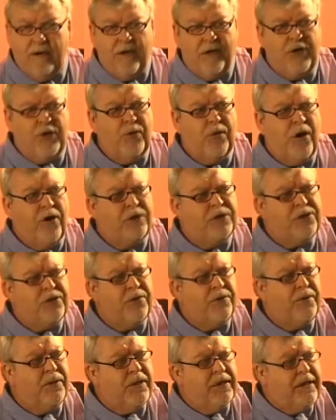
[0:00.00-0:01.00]
You also
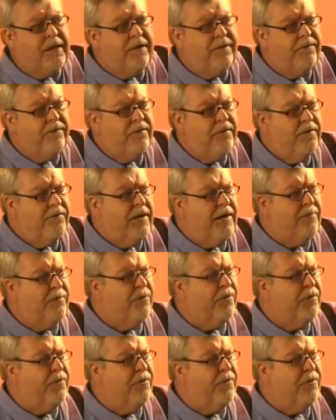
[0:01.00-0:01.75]
believe that